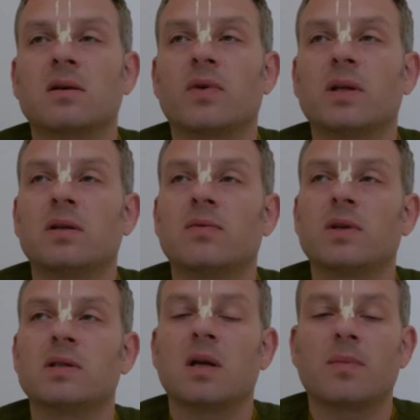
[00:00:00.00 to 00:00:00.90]
When
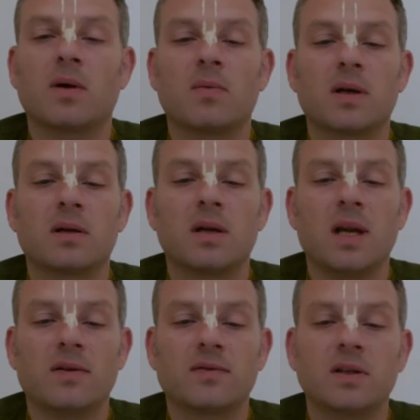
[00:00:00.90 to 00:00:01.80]
Srila Prabhupada
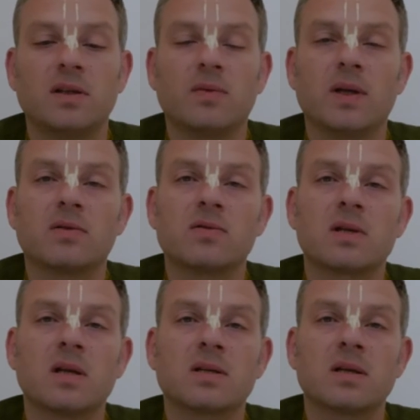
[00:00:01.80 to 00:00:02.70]
left and he went to
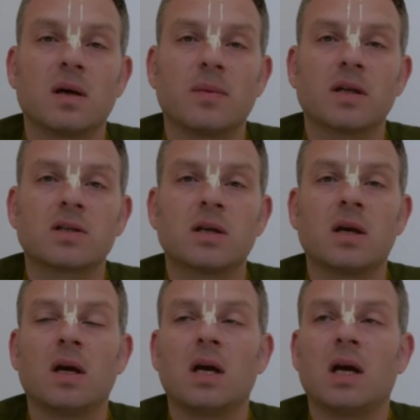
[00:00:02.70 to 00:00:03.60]
Srila Maharaj,
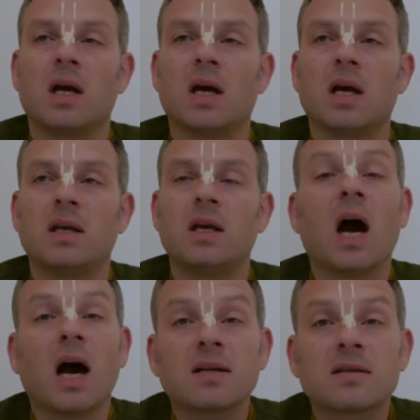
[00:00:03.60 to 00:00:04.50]
he
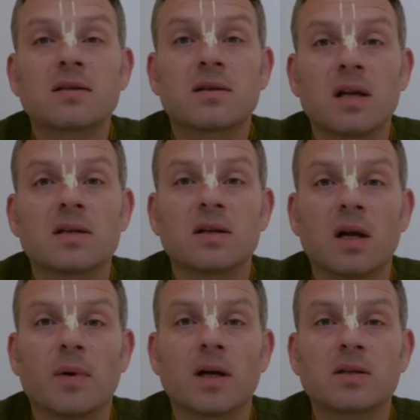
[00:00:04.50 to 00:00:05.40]
asked Srila
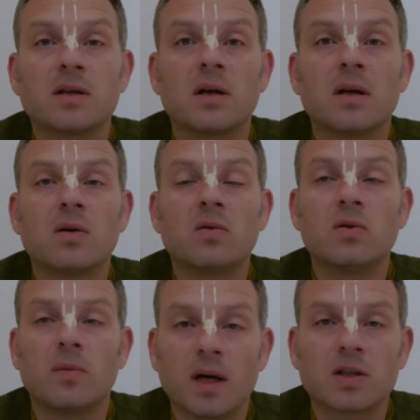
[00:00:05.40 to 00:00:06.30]
Maharaj, Guru
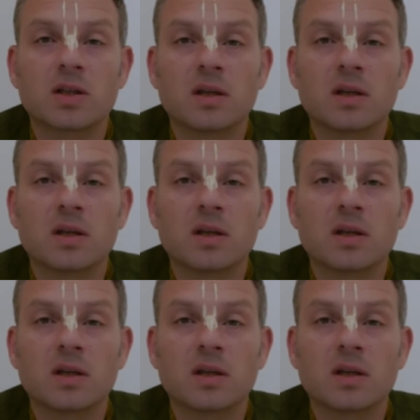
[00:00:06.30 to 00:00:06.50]
Maharaj,